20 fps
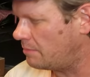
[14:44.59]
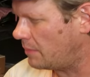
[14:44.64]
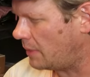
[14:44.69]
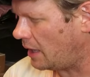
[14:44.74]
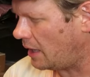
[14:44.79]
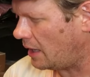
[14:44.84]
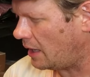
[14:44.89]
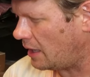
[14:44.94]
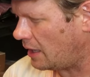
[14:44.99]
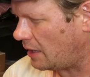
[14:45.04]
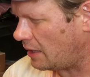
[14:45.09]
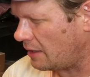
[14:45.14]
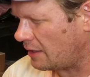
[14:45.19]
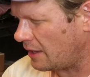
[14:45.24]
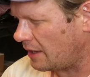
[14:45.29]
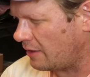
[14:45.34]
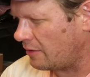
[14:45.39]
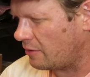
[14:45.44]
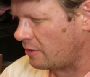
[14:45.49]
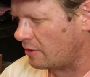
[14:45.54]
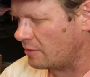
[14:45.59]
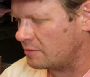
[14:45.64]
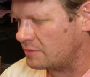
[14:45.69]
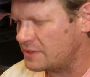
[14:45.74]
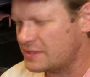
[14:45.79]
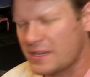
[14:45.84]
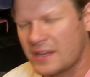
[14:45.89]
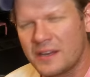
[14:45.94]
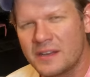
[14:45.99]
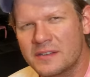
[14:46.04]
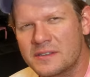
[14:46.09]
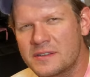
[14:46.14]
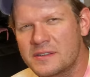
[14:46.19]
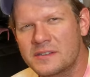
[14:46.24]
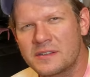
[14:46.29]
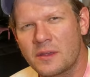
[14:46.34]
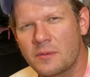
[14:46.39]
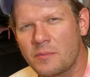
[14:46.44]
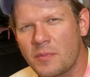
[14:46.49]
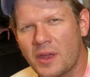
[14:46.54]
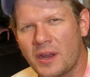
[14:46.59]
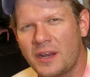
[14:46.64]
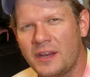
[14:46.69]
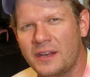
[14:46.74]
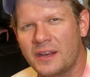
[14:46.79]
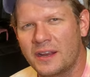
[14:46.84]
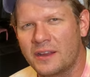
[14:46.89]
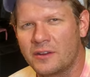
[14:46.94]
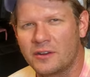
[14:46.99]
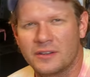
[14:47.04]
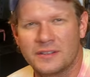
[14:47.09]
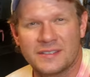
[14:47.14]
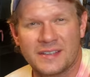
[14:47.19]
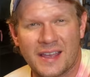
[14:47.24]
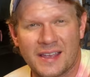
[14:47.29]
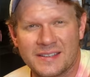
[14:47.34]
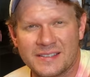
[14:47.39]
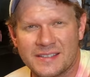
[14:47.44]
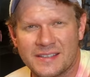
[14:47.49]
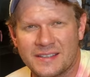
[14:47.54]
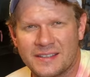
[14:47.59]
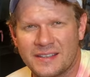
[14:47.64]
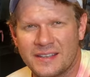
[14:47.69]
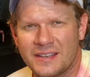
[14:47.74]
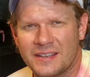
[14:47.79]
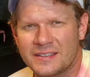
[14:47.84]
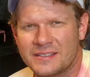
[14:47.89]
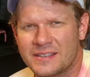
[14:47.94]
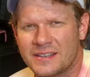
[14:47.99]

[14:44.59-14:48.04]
uh, either send this to somebody that could have tested this,